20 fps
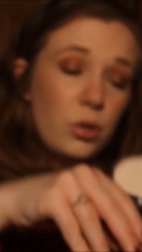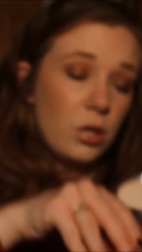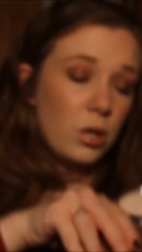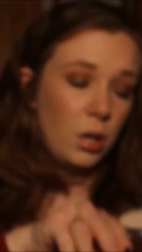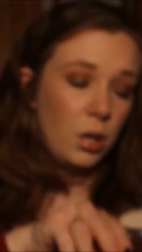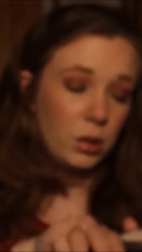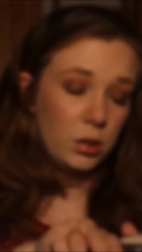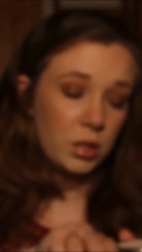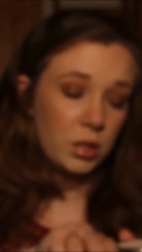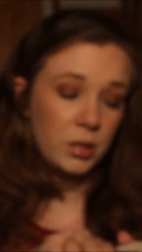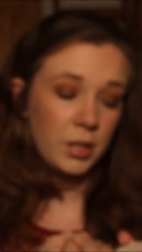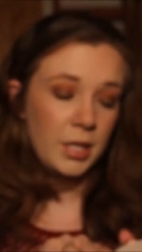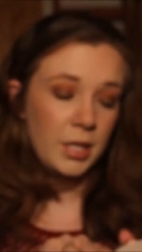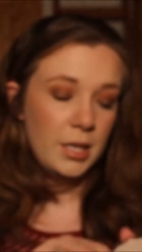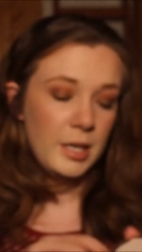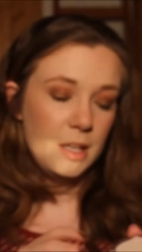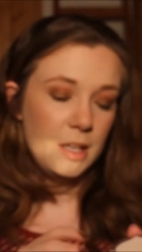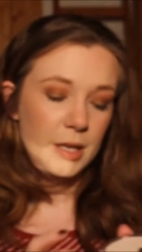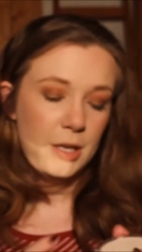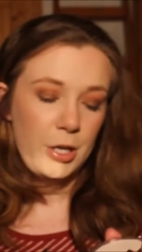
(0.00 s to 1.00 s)
color.
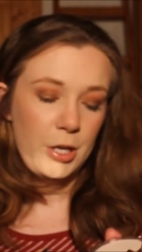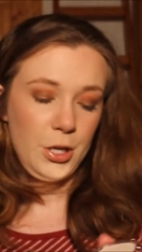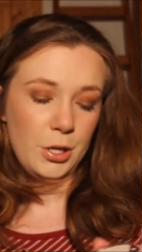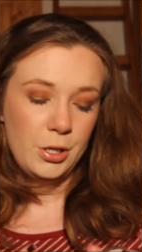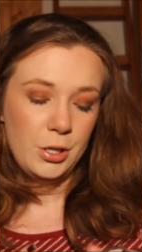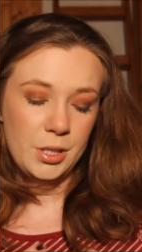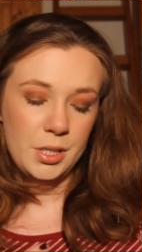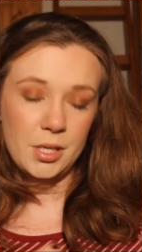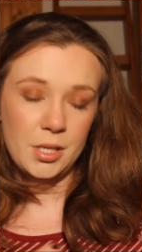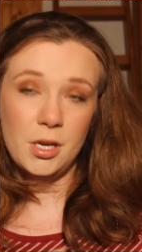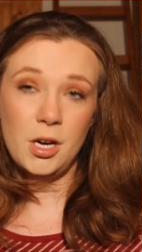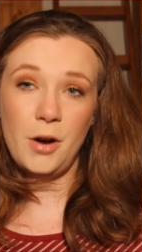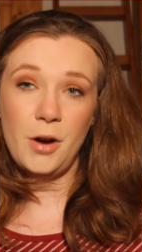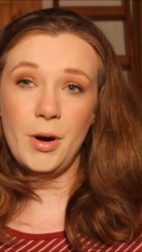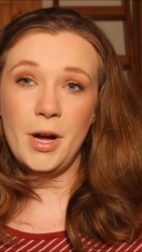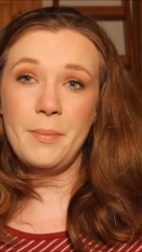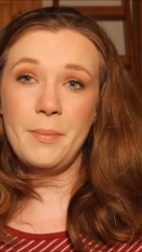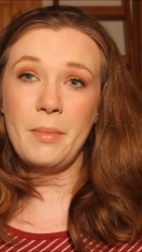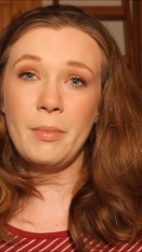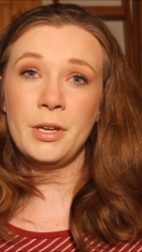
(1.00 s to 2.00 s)
So
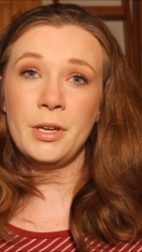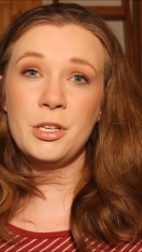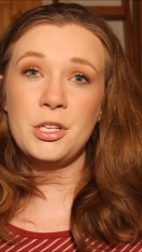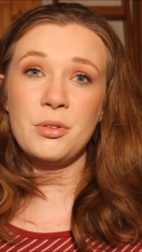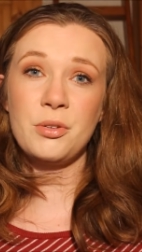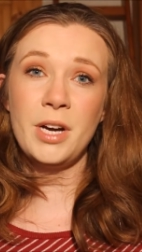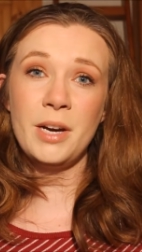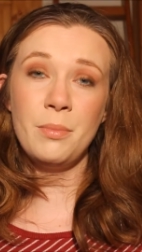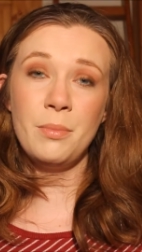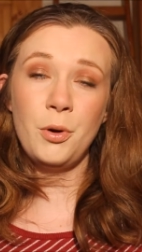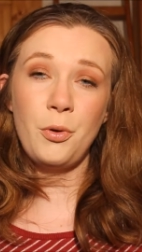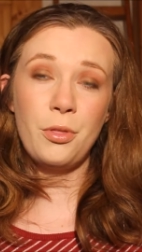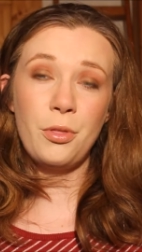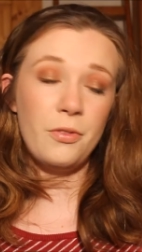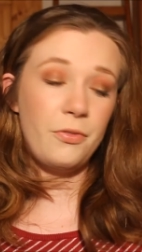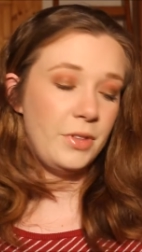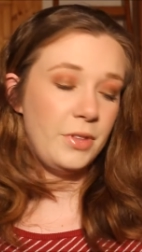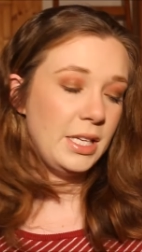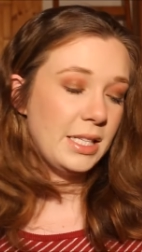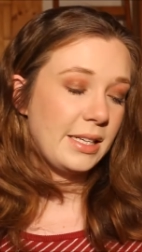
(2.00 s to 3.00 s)
I'm going to try both of
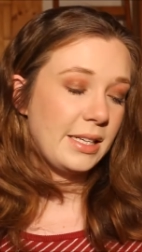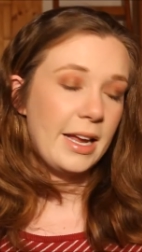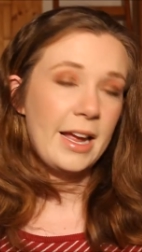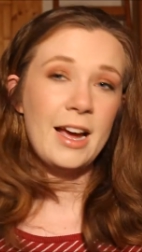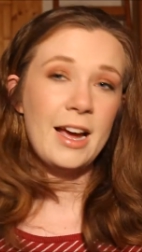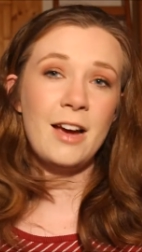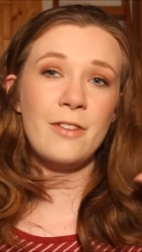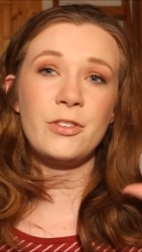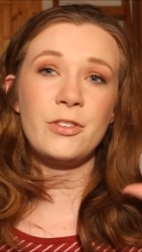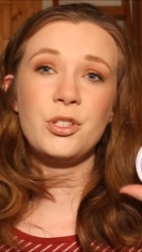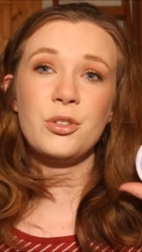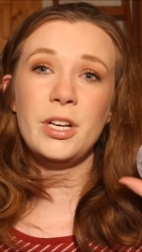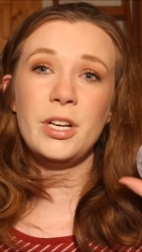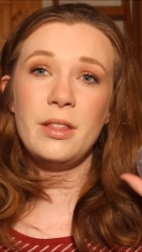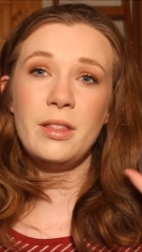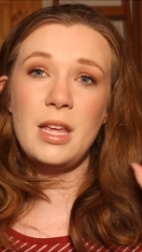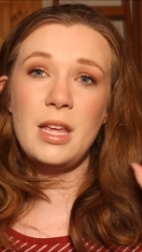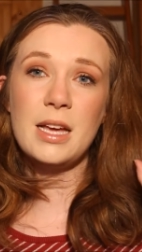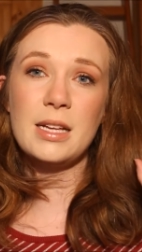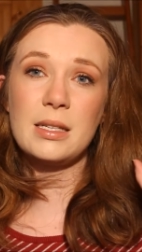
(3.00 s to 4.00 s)
these. I have tried
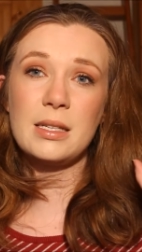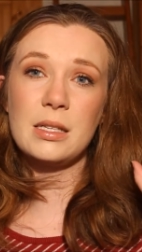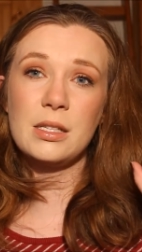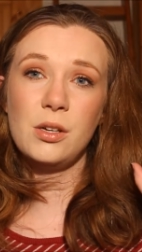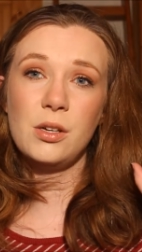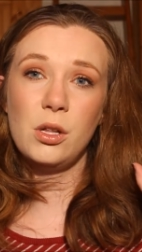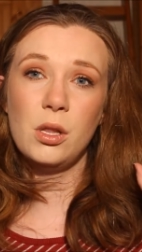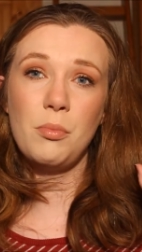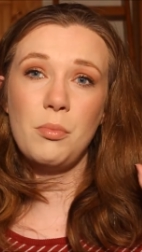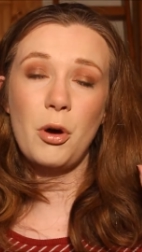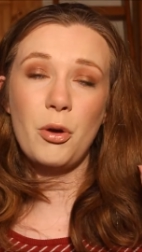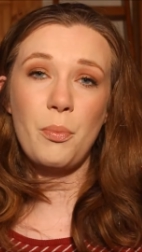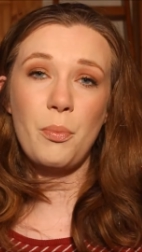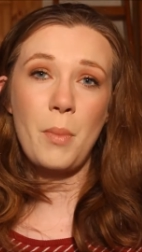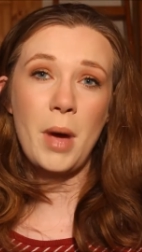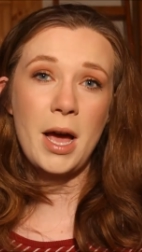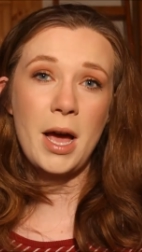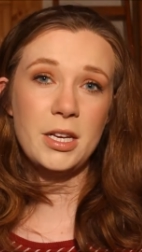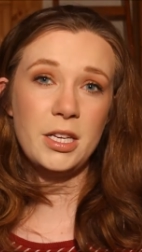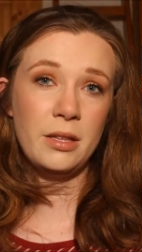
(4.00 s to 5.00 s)
the Essence All About
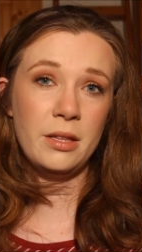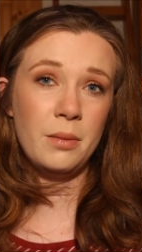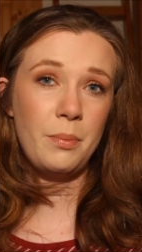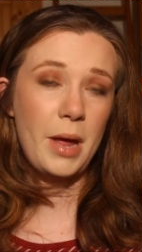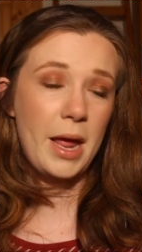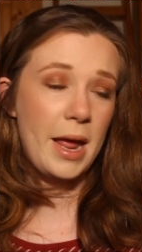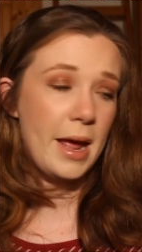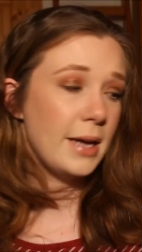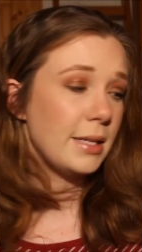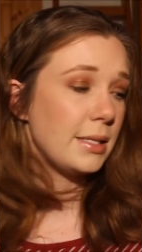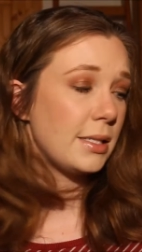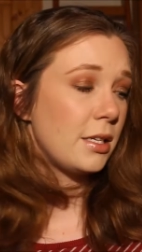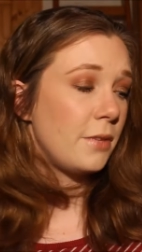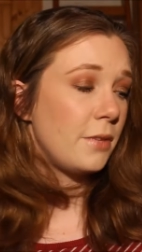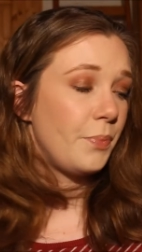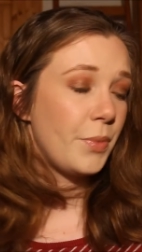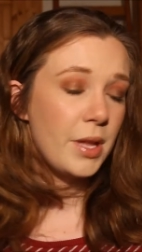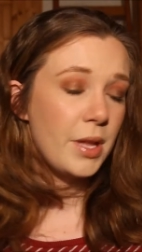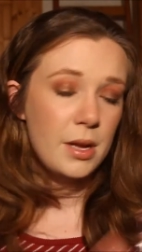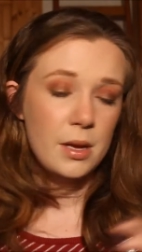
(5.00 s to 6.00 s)
Matte in the past,
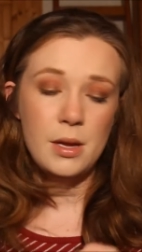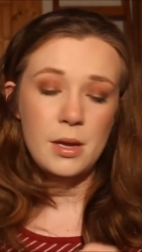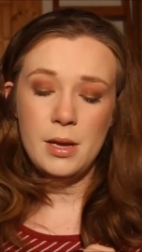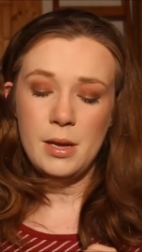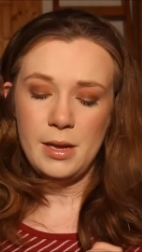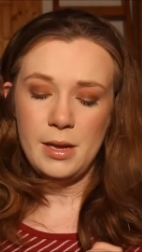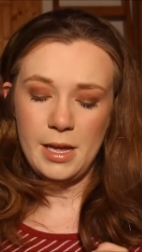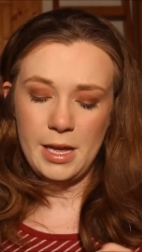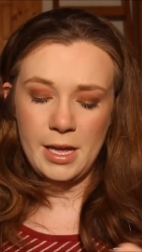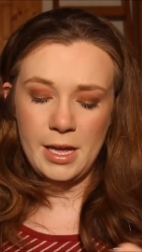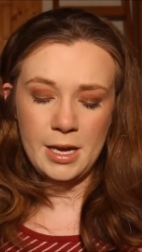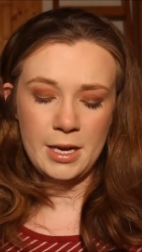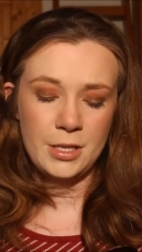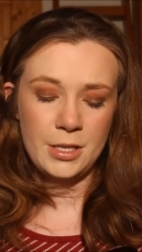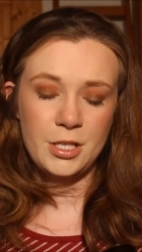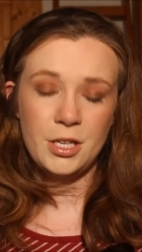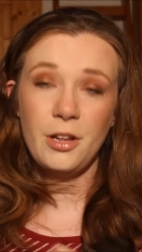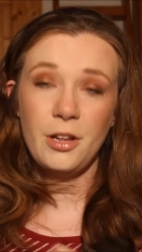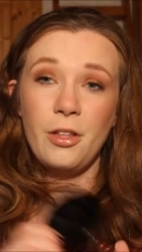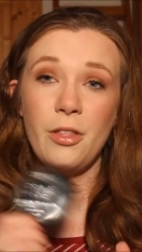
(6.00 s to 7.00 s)
and
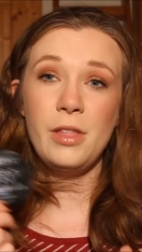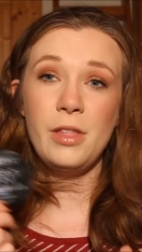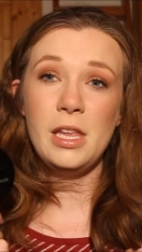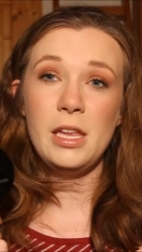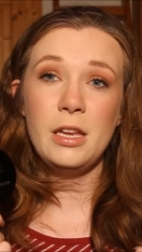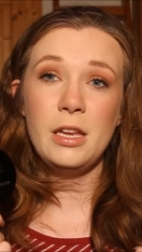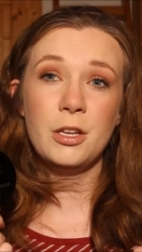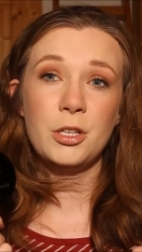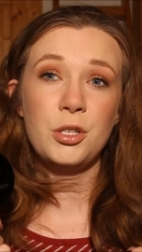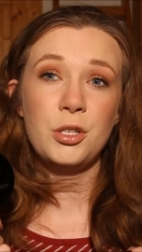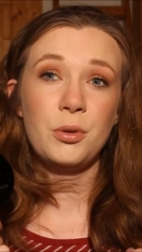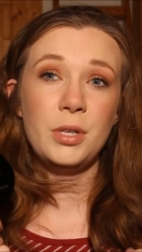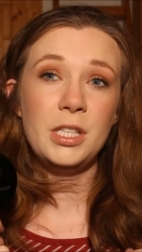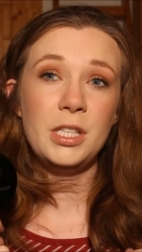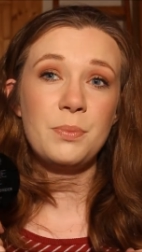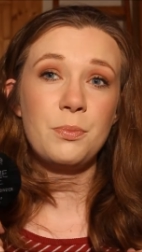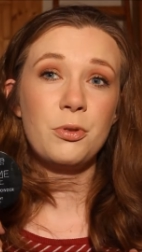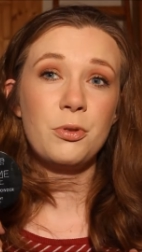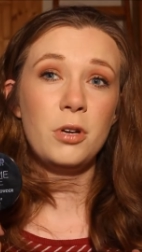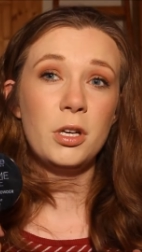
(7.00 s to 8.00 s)
the Catrice
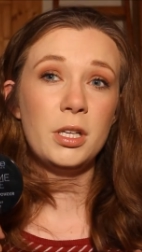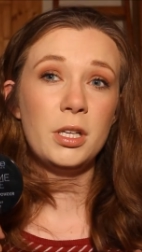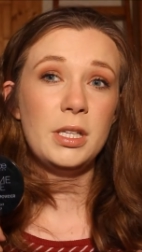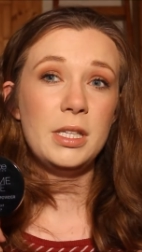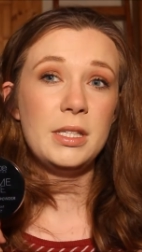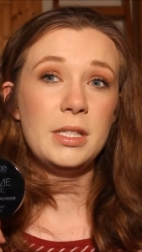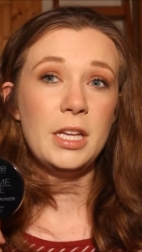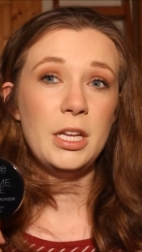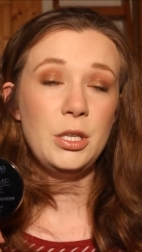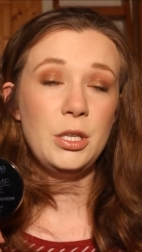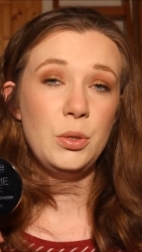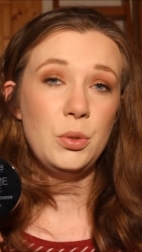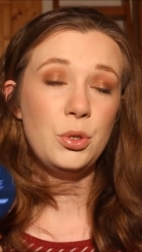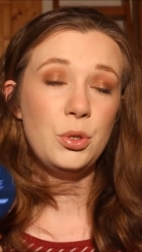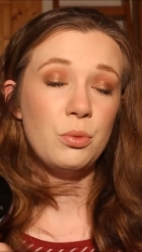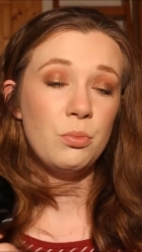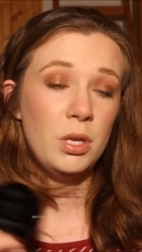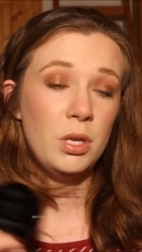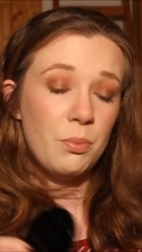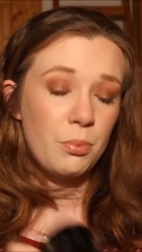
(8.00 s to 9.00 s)
product is a new to
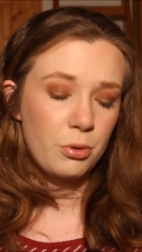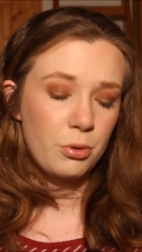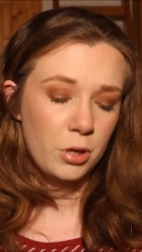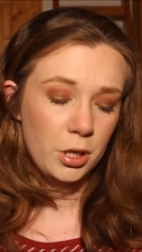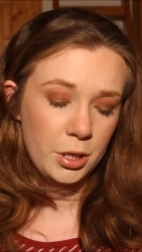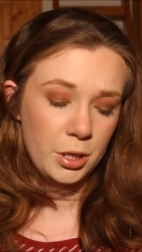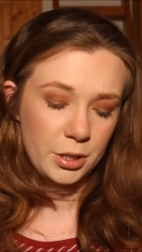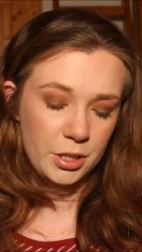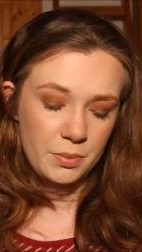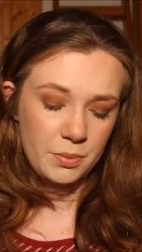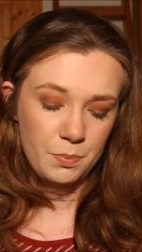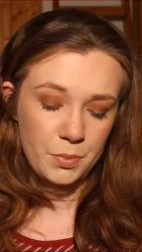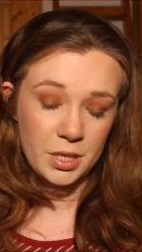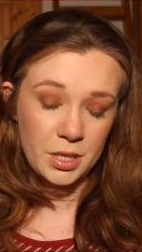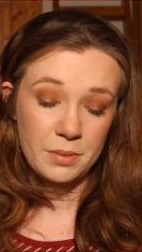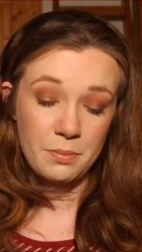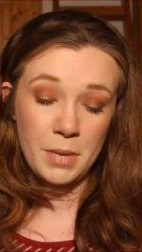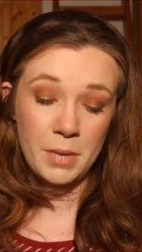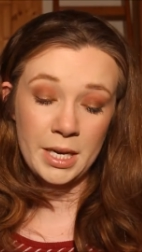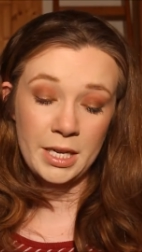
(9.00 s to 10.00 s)
me product, but my